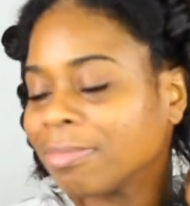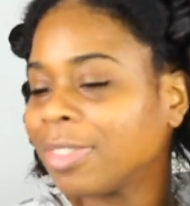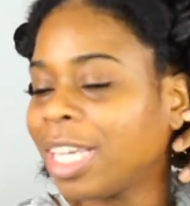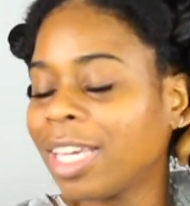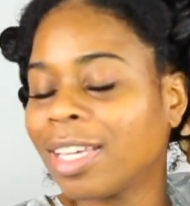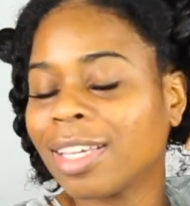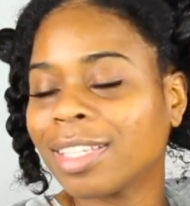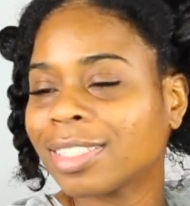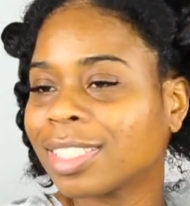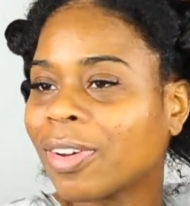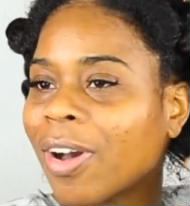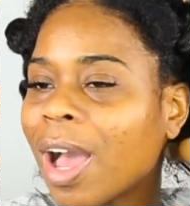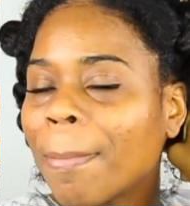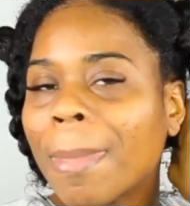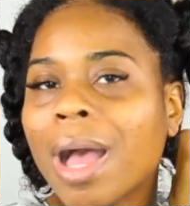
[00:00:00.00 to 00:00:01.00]
yeah. So
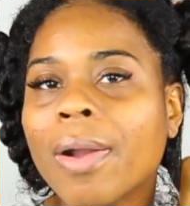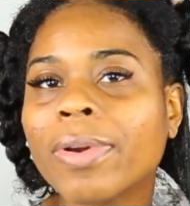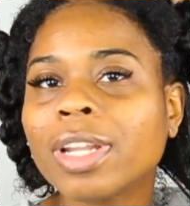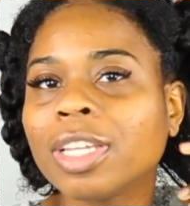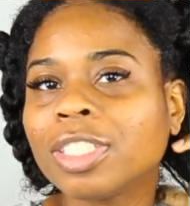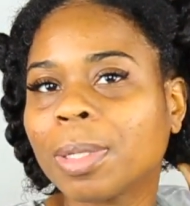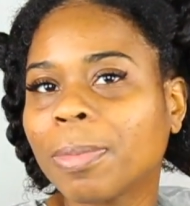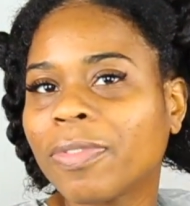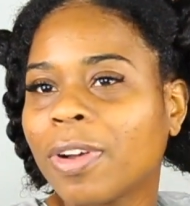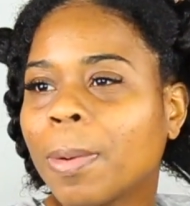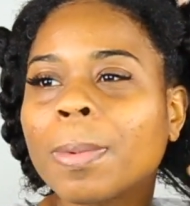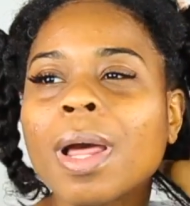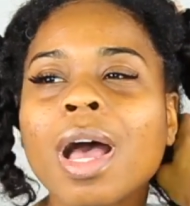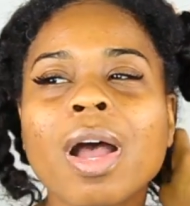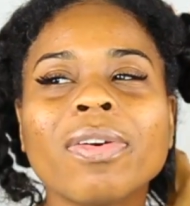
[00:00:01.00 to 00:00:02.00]
I'm already a germaphobe
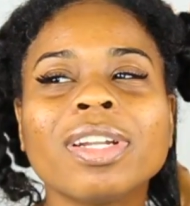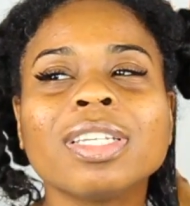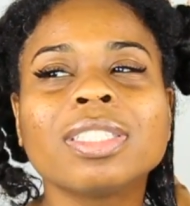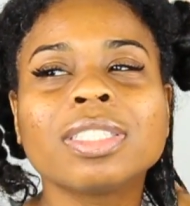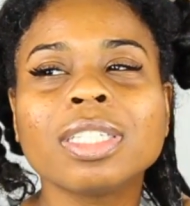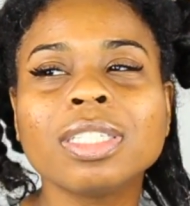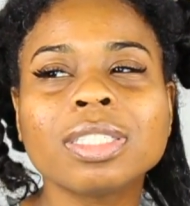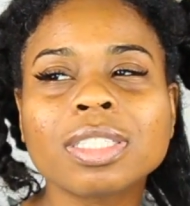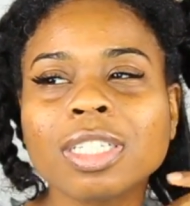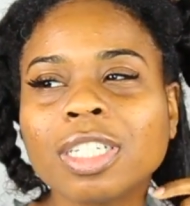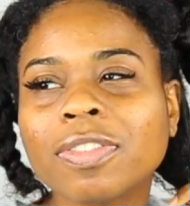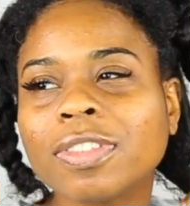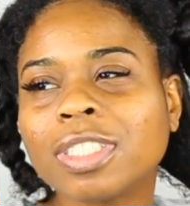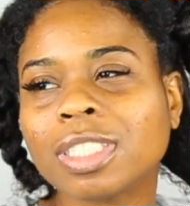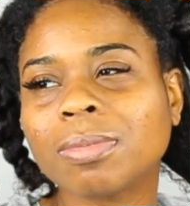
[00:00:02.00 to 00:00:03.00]
and I already see
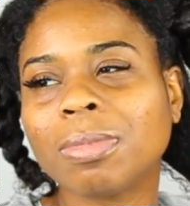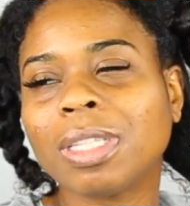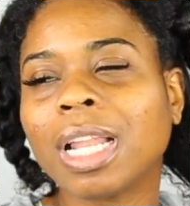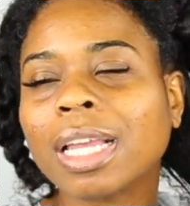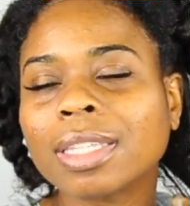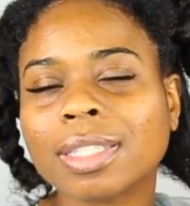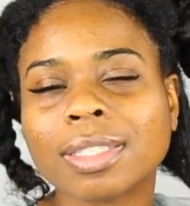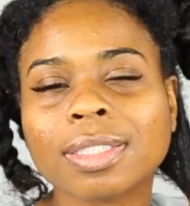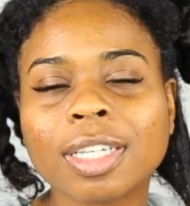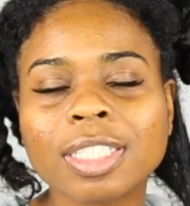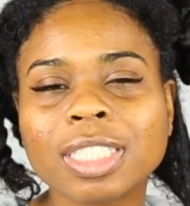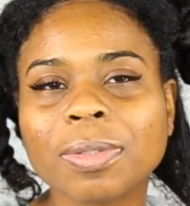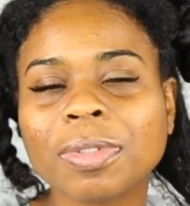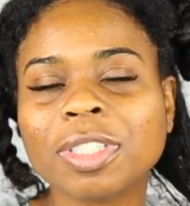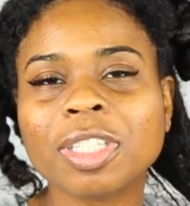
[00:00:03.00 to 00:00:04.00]
stuff and just be like
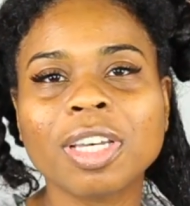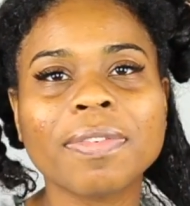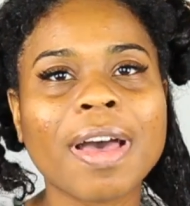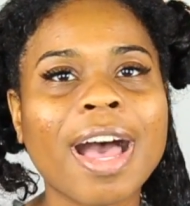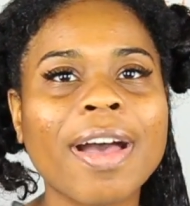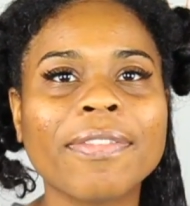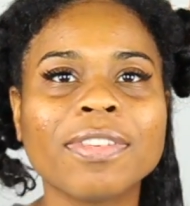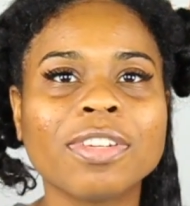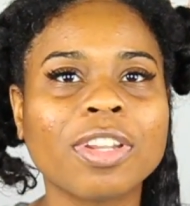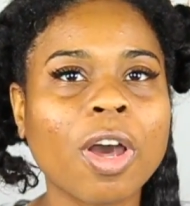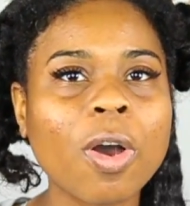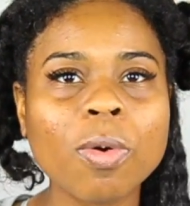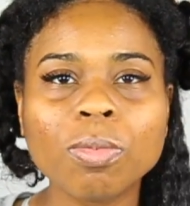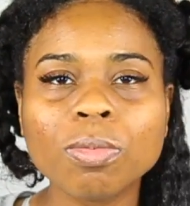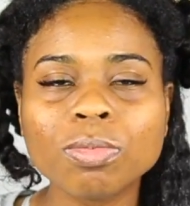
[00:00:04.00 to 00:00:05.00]
disgusted with stuff. I
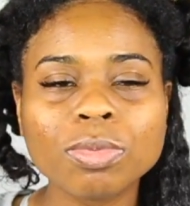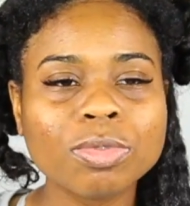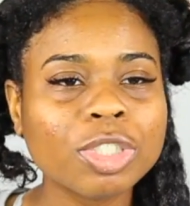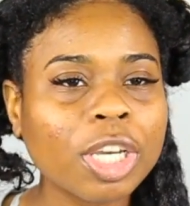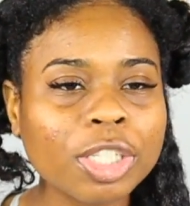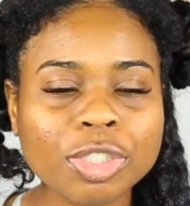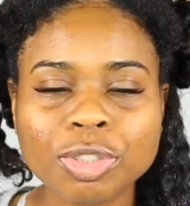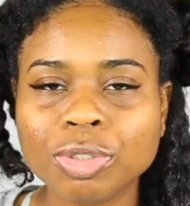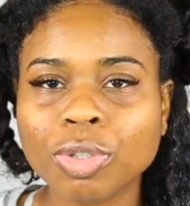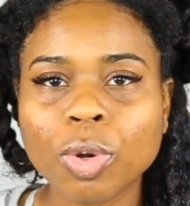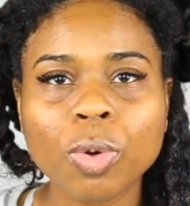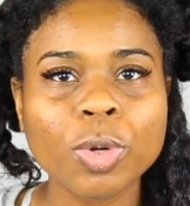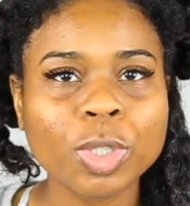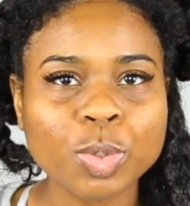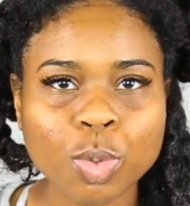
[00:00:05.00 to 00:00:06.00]
don't touch
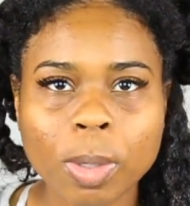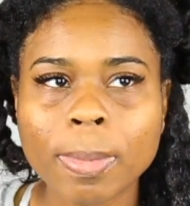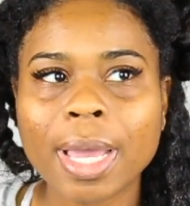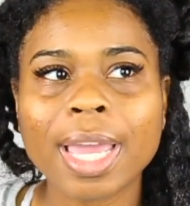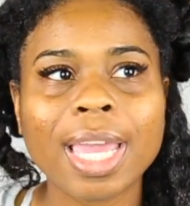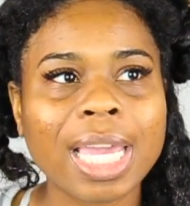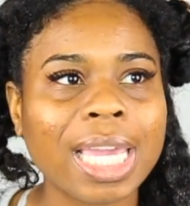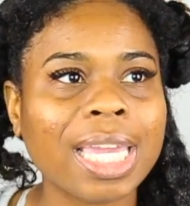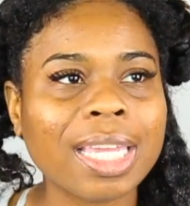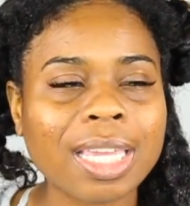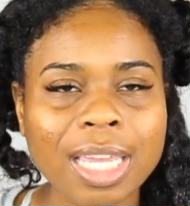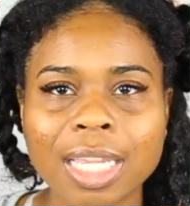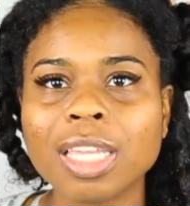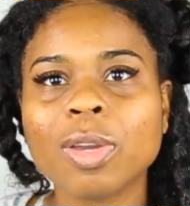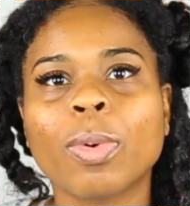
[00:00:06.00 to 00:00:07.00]
doors with my hand
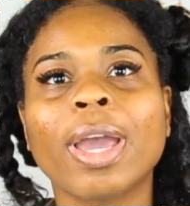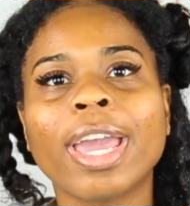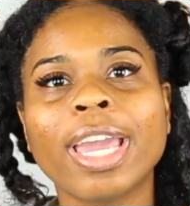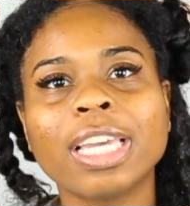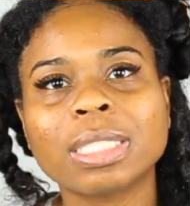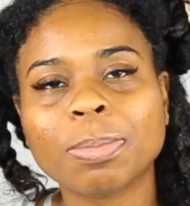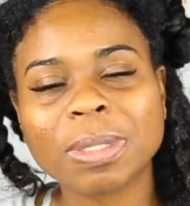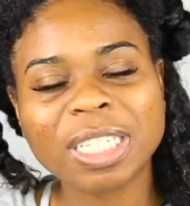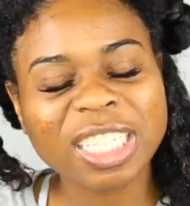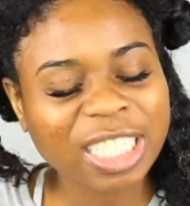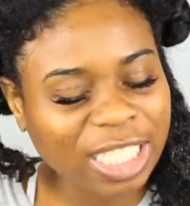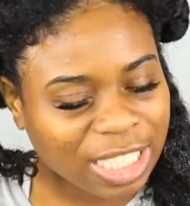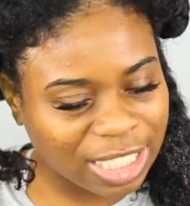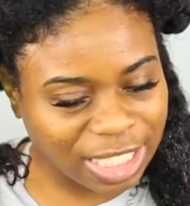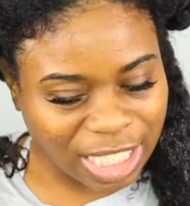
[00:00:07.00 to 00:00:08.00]
anyways
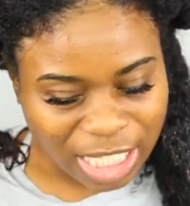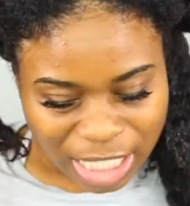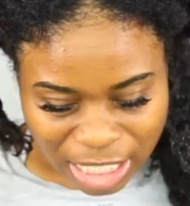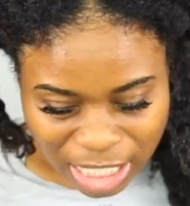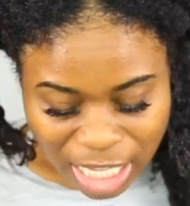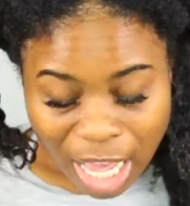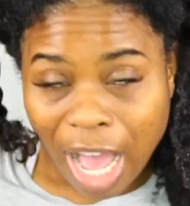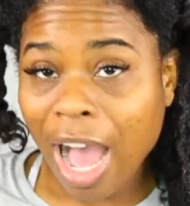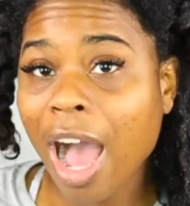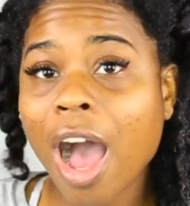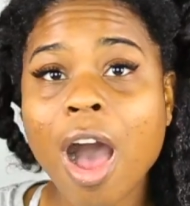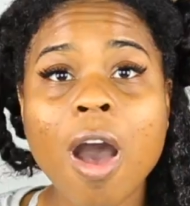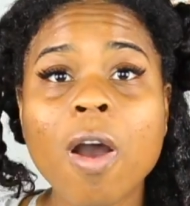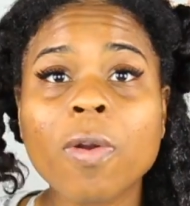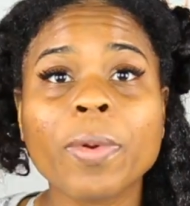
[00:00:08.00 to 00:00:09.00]
because
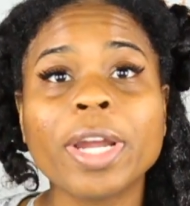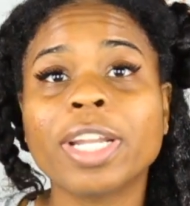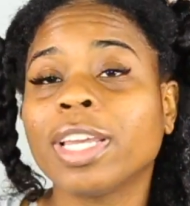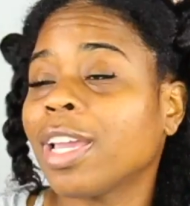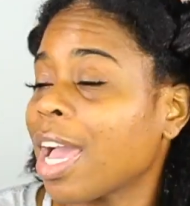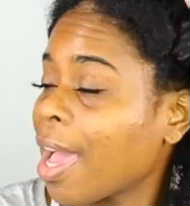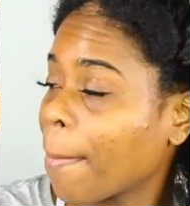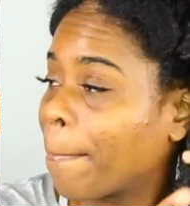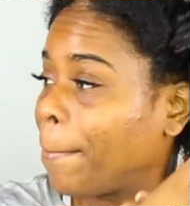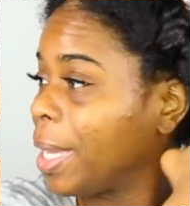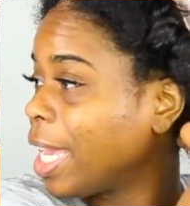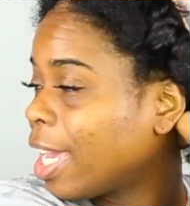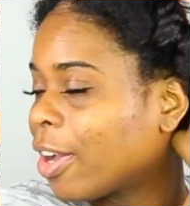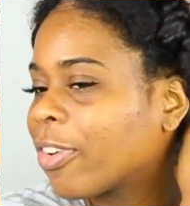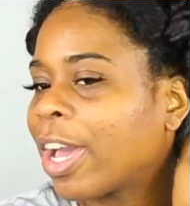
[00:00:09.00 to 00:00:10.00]
I've
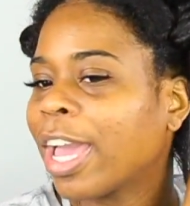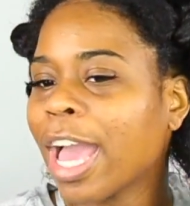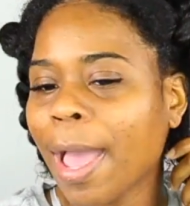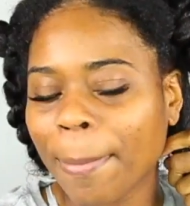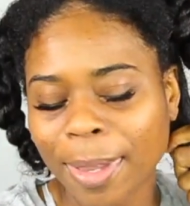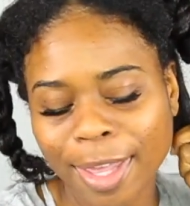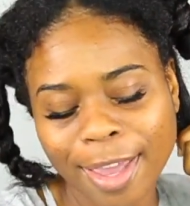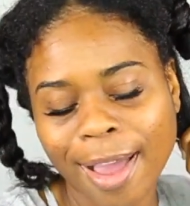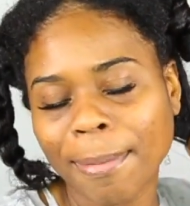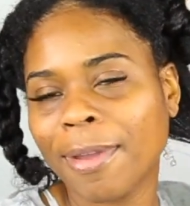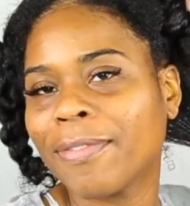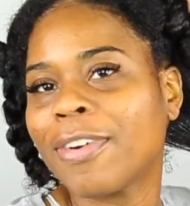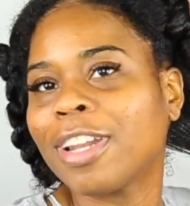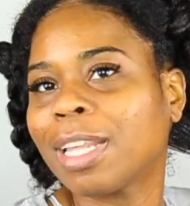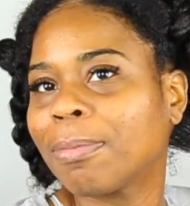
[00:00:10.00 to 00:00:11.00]
been, okay, how many of y'all been
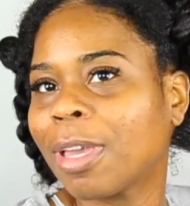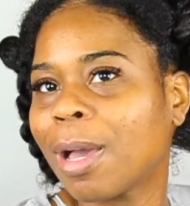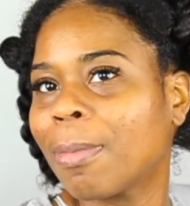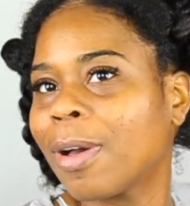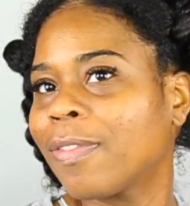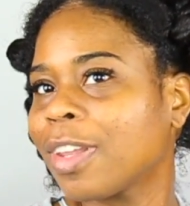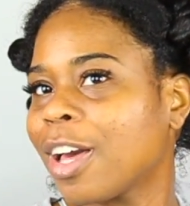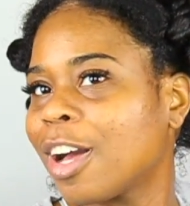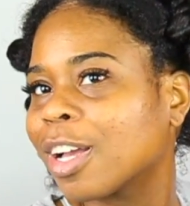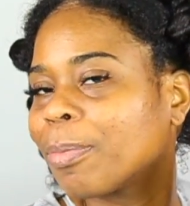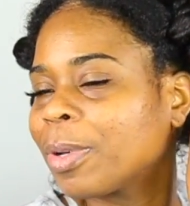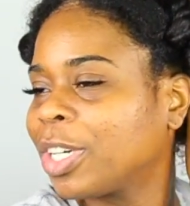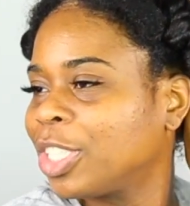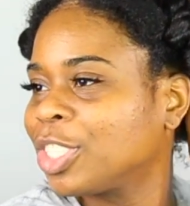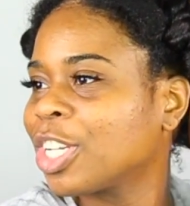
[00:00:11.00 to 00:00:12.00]
following me on my vlog?
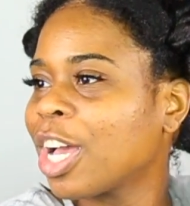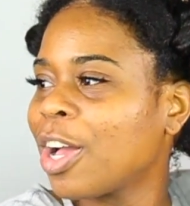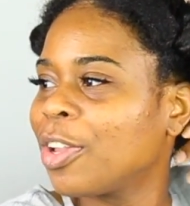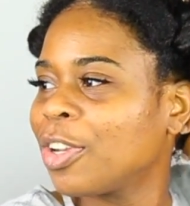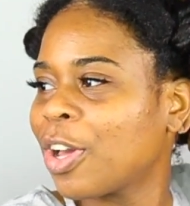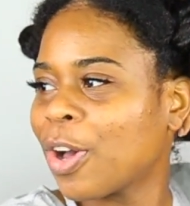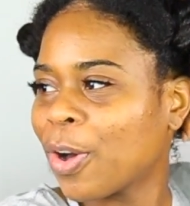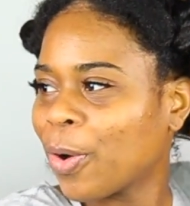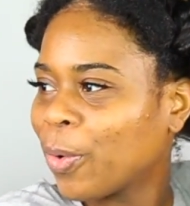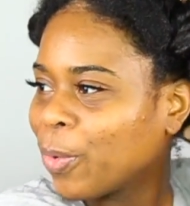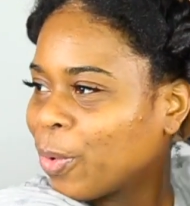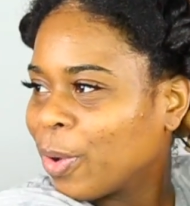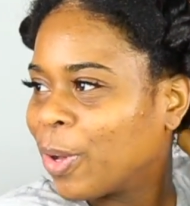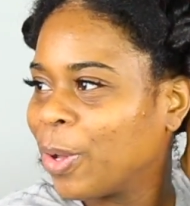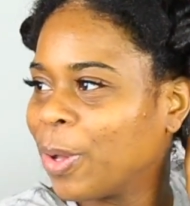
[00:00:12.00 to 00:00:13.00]
Because y'all
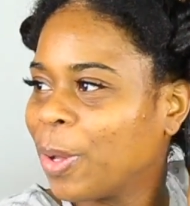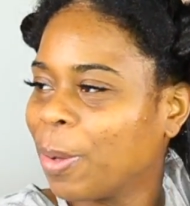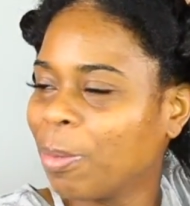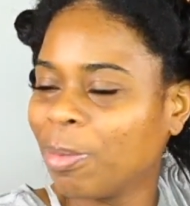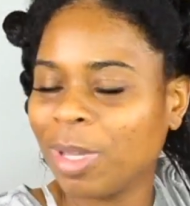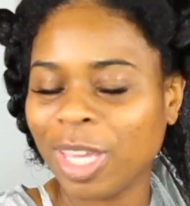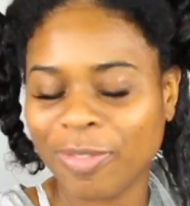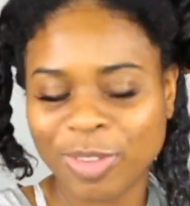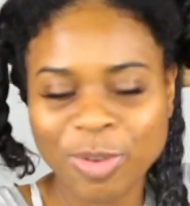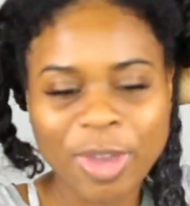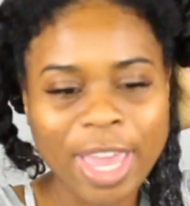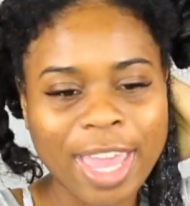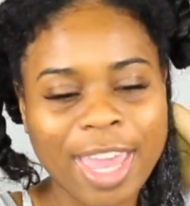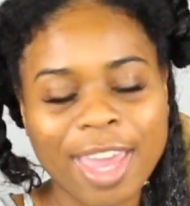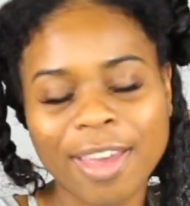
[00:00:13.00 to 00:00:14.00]
know, if you
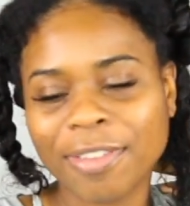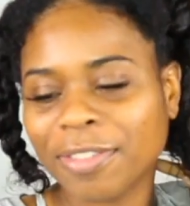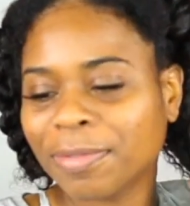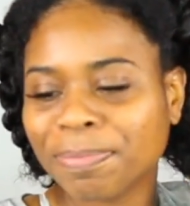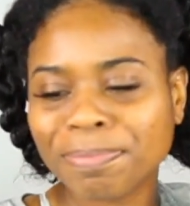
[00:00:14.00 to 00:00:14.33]
have,